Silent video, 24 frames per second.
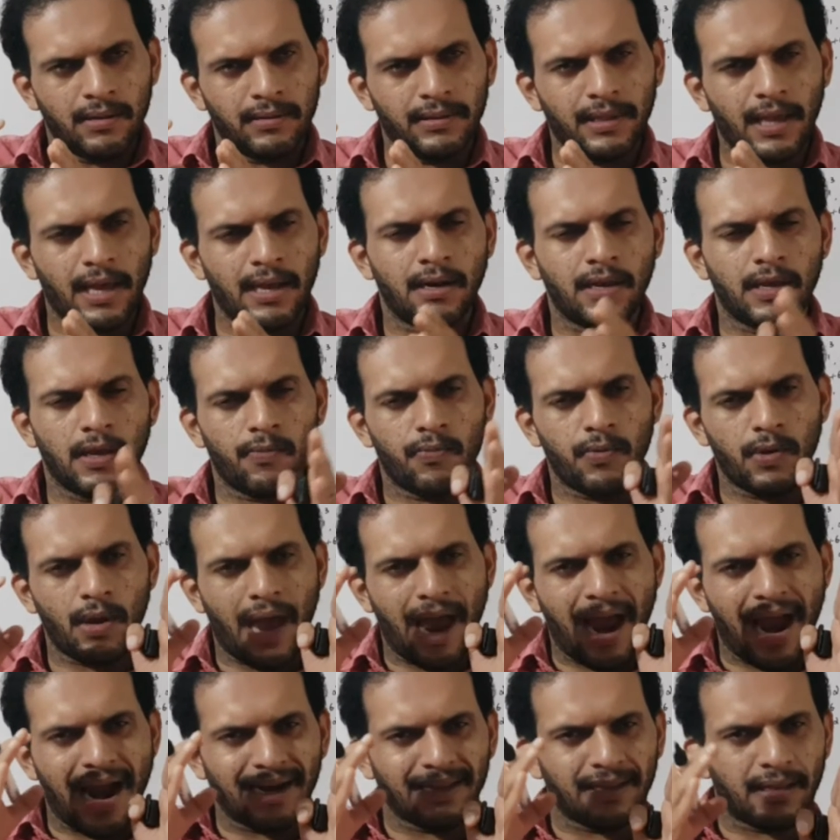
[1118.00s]
Then if you
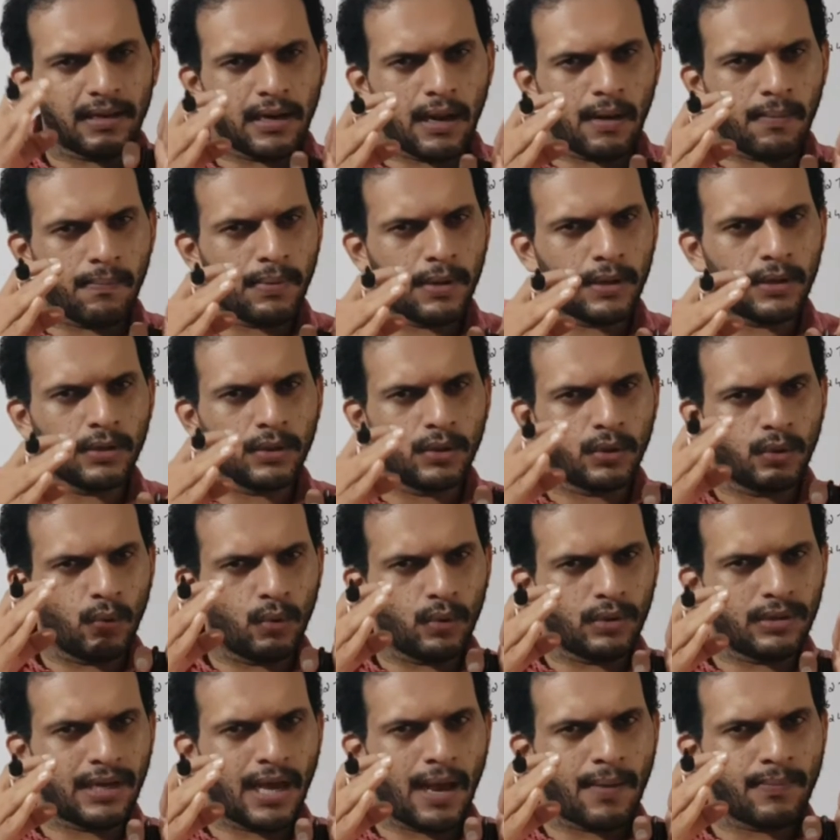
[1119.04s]
add the number
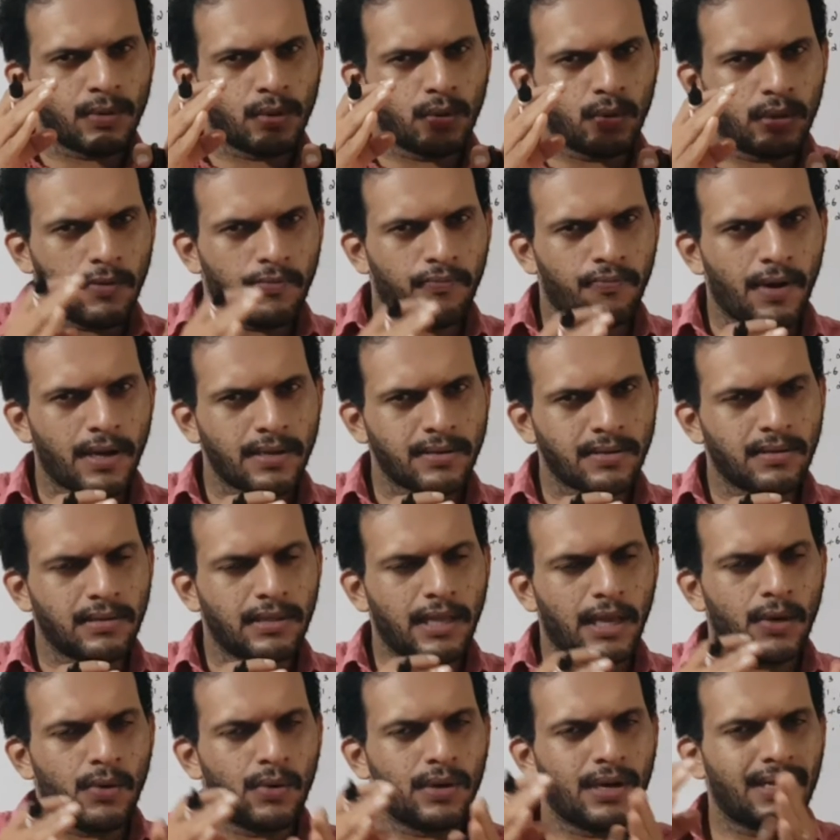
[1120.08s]
2 times to the first,
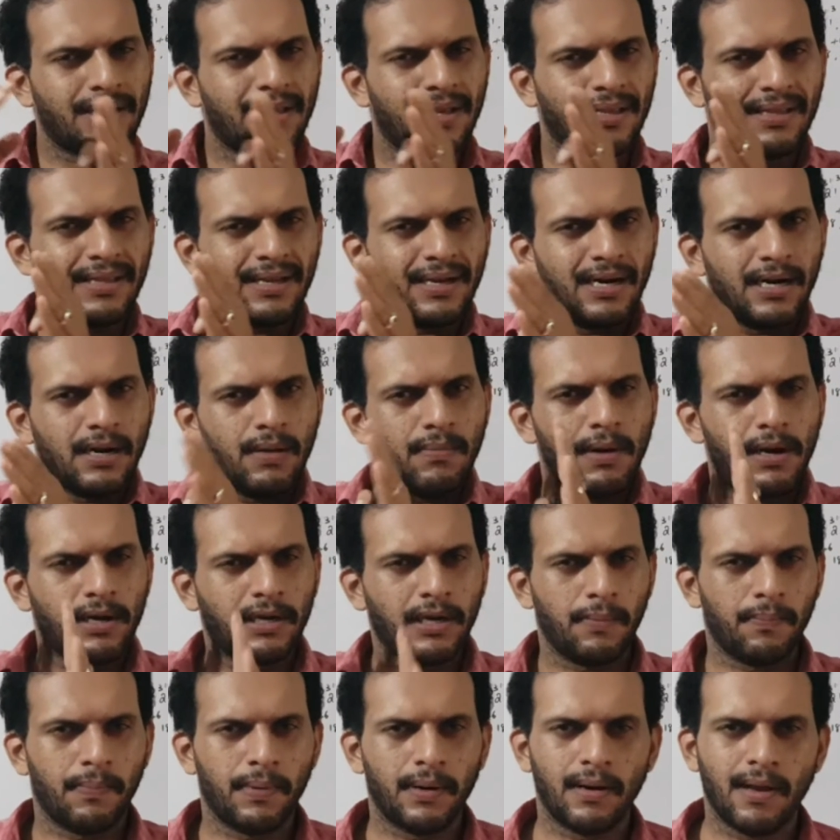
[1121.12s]
then you get the third
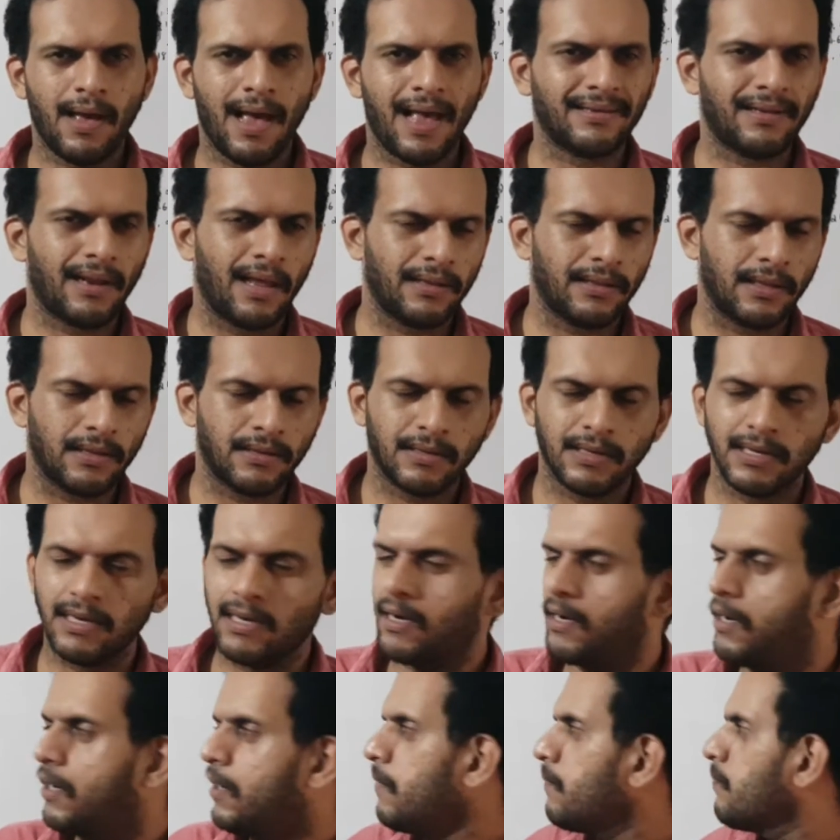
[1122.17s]
multiple. As like this.
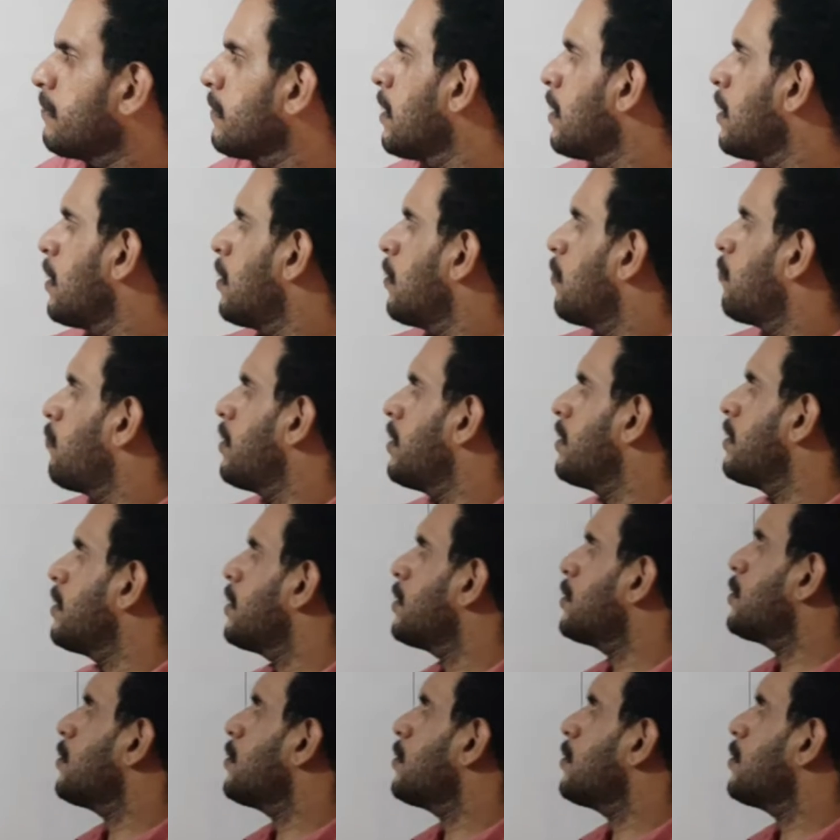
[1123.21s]
Here, we need